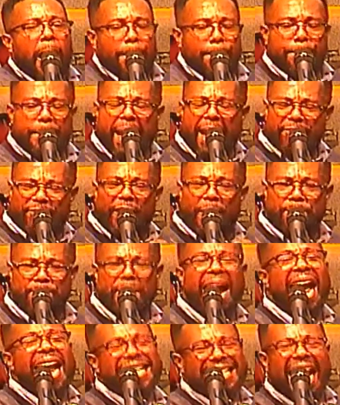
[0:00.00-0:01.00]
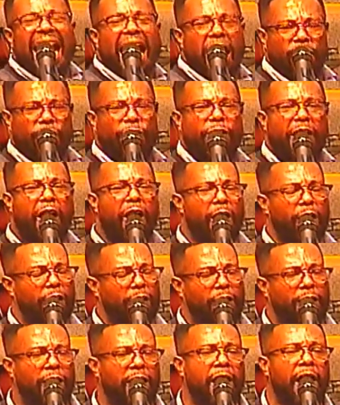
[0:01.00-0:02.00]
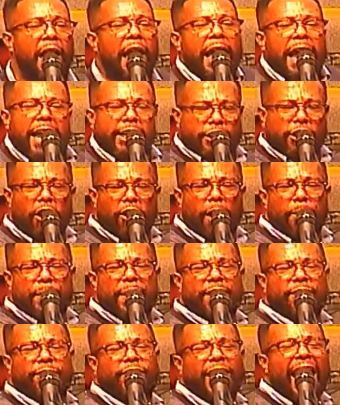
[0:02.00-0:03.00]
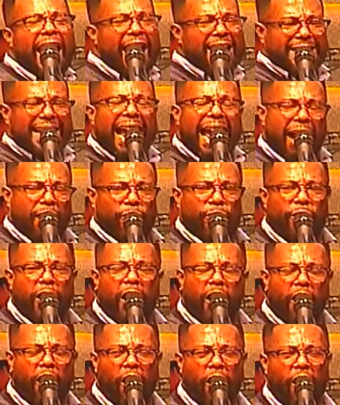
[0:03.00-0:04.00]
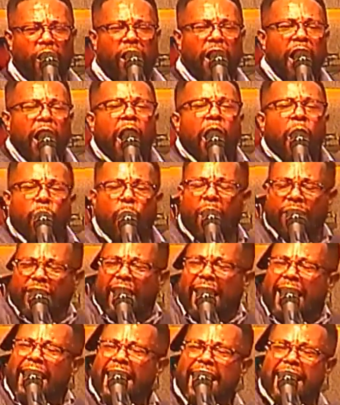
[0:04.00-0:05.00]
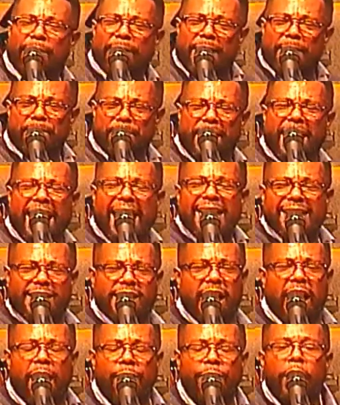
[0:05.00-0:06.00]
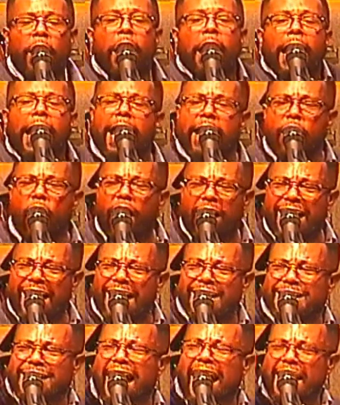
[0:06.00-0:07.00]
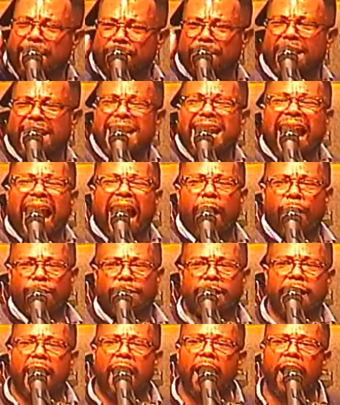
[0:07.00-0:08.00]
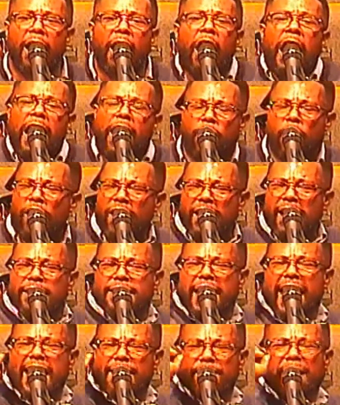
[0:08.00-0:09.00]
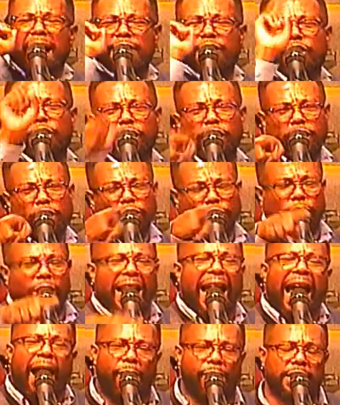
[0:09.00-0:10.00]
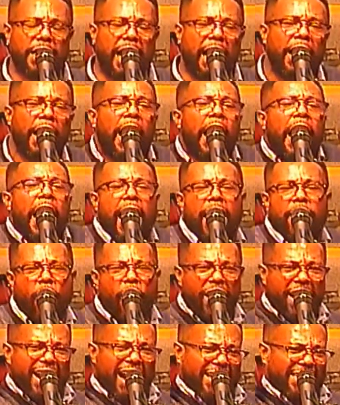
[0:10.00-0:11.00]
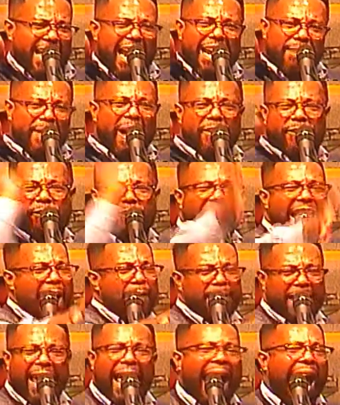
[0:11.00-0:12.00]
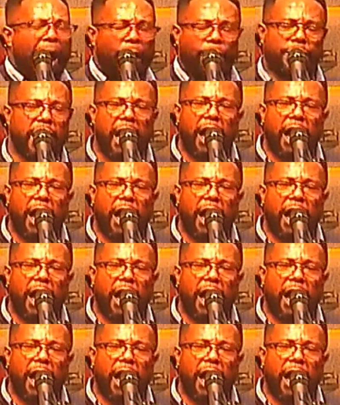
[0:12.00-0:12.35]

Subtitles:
meant for my downfall is going to be their downfall. What the enemy meant in order to take me out, in order to take my children out, in order to take my family out,